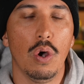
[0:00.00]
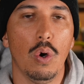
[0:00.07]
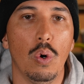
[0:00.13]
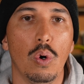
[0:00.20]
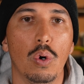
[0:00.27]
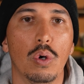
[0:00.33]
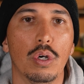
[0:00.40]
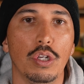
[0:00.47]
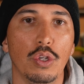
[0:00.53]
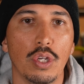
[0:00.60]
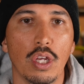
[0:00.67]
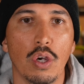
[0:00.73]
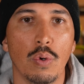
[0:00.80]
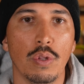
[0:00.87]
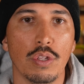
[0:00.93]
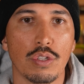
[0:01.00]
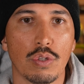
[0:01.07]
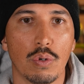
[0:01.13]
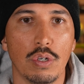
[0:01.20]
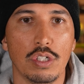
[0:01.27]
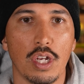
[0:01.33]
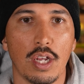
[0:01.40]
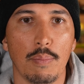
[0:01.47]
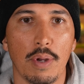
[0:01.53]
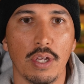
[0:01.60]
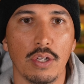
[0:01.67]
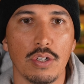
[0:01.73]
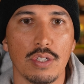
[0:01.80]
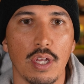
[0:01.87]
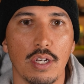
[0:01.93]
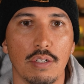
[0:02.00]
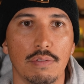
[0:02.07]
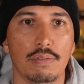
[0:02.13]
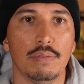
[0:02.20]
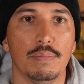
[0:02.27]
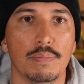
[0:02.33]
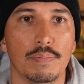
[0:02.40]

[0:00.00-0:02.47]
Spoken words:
or you can go in the store and check them out yourself.